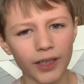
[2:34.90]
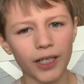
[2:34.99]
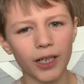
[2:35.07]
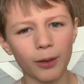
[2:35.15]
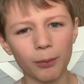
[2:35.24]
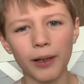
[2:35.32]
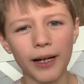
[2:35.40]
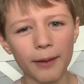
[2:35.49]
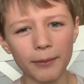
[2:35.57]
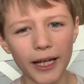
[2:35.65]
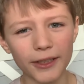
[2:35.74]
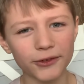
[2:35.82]
Oh, but
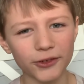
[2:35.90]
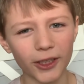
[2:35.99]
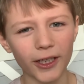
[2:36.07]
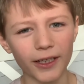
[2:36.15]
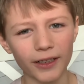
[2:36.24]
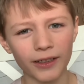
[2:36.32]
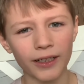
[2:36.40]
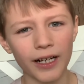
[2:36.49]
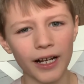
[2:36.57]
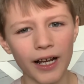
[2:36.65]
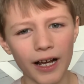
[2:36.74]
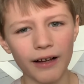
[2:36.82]
I'm not sure.
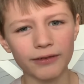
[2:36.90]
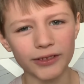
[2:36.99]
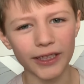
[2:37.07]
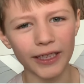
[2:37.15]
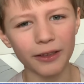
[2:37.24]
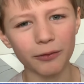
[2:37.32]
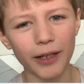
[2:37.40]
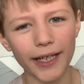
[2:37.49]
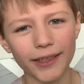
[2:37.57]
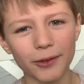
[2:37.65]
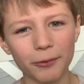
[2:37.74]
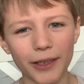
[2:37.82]
I was getting ready
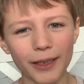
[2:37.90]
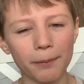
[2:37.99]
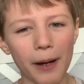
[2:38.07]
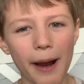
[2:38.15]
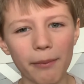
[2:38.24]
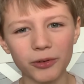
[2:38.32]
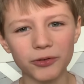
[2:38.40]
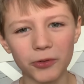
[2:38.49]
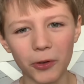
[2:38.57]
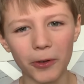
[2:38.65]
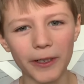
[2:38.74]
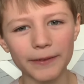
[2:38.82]
to read a Bible
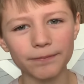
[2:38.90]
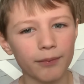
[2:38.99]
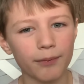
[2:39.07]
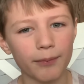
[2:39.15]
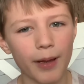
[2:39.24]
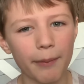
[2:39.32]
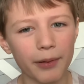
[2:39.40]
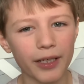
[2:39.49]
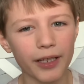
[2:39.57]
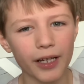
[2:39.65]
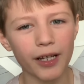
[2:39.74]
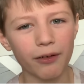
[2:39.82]
story.
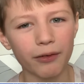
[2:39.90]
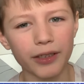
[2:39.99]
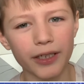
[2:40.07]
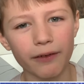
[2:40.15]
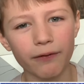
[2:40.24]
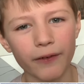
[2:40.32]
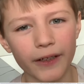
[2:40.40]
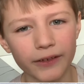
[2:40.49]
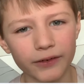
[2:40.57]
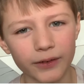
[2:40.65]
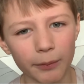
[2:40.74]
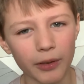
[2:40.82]
Maybe it would give
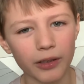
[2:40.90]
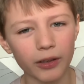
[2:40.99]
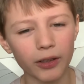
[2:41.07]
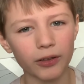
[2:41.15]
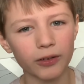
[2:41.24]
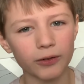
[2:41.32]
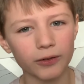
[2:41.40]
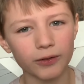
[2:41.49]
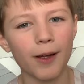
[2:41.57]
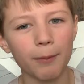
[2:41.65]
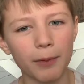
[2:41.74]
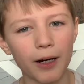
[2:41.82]
us some clues
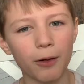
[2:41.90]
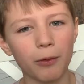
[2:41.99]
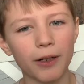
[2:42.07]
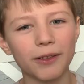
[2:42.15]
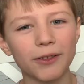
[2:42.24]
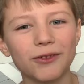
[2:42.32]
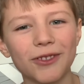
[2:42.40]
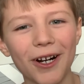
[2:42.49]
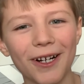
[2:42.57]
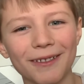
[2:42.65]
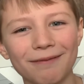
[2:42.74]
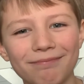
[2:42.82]
about where to
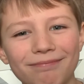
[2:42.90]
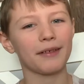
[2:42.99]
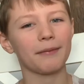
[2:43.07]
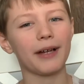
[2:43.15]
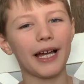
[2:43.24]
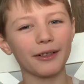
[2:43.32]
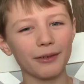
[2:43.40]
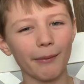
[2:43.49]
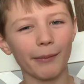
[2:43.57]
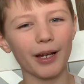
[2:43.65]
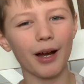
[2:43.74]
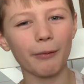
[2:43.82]
start. My
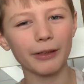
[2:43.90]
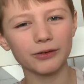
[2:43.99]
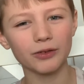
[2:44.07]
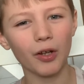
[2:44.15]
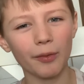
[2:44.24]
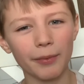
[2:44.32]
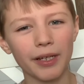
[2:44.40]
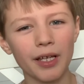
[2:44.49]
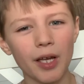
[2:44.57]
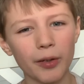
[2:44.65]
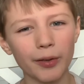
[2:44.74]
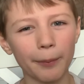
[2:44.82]
Grammy always told me
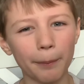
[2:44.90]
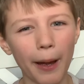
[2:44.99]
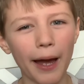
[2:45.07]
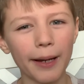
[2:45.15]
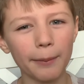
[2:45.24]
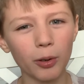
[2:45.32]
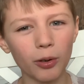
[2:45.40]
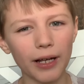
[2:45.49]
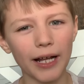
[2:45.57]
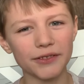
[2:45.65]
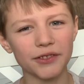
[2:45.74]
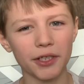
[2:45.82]
the Bible
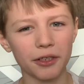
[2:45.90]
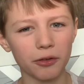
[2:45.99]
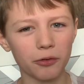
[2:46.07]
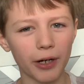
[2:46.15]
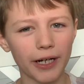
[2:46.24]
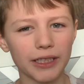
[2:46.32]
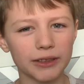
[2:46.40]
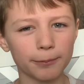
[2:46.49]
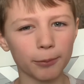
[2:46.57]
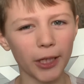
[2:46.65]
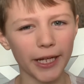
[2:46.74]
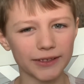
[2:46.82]
has the greatest
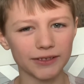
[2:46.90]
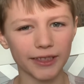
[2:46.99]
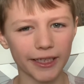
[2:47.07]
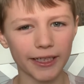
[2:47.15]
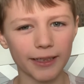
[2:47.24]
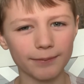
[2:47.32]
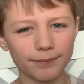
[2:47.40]
plans in it.